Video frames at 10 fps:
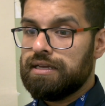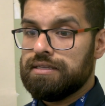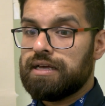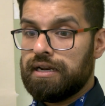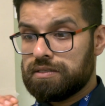
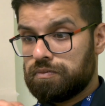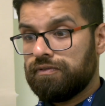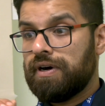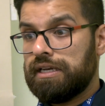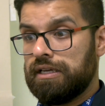is that it's
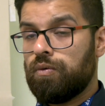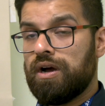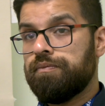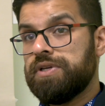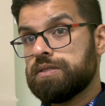providing
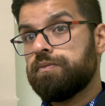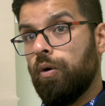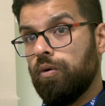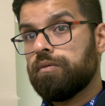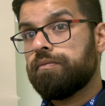quite
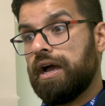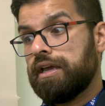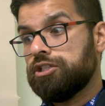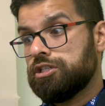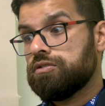bespoke
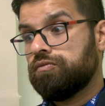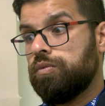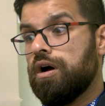packages of